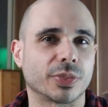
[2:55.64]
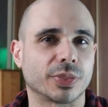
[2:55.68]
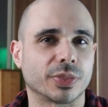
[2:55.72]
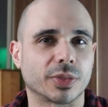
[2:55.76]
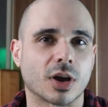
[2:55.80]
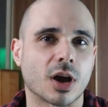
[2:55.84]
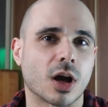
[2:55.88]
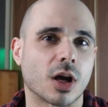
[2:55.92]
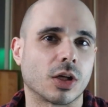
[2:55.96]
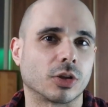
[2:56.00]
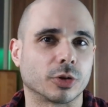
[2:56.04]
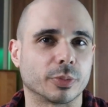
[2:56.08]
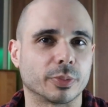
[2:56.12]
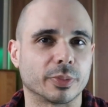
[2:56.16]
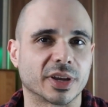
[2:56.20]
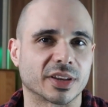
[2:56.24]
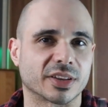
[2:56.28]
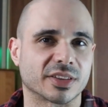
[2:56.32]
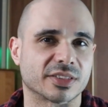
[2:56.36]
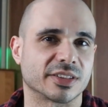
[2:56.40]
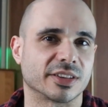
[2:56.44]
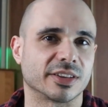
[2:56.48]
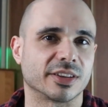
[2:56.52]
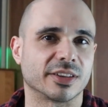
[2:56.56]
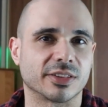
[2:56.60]
what the color
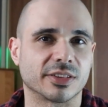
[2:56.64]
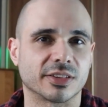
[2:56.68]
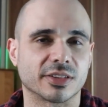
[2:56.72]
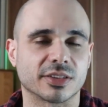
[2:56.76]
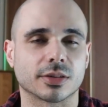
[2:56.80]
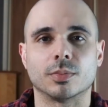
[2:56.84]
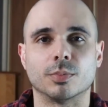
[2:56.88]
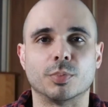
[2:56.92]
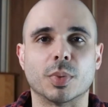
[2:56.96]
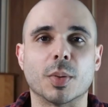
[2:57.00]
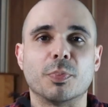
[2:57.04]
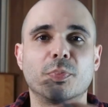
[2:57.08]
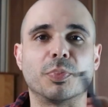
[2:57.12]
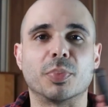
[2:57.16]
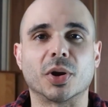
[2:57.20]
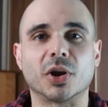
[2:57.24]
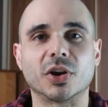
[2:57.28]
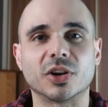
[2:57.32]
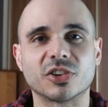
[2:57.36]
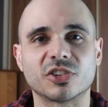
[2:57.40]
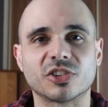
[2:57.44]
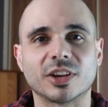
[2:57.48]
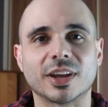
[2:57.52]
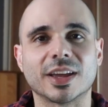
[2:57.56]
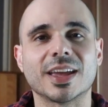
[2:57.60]
mix is. But
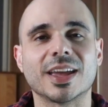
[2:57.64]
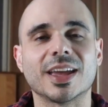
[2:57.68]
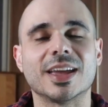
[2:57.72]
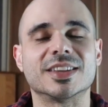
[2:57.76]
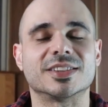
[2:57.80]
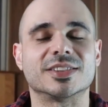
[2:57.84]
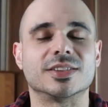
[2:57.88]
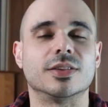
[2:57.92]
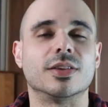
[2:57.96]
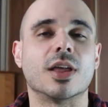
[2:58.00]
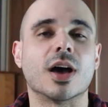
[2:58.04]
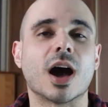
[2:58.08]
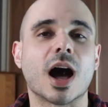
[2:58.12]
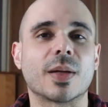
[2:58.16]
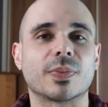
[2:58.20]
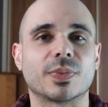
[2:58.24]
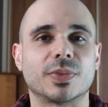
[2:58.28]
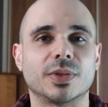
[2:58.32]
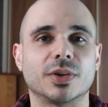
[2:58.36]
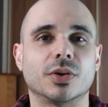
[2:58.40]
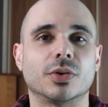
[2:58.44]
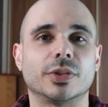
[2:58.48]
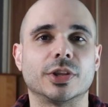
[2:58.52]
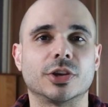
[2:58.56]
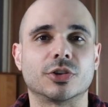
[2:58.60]
burnishing is
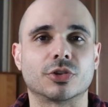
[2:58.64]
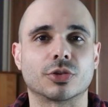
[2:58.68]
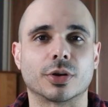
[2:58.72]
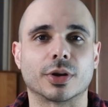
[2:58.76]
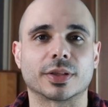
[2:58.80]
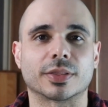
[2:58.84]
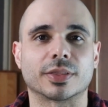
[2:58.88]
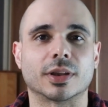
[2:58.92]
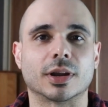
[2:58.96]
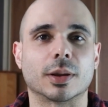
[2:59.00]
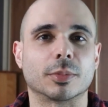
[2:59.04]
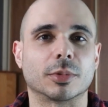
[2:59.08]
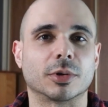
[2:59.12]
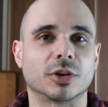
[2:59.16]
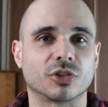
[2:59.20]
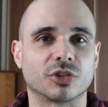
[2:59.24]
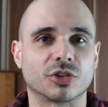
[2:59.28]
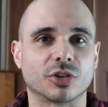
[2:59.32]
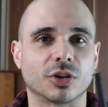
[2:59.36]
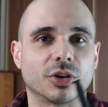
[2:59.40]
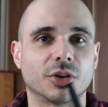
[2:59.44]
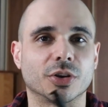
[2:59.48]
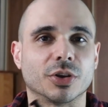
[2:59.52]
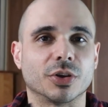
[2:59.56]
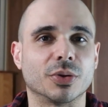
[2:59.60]
not the only trick that I'm going to
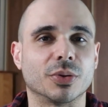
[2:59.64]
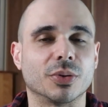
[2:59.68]
show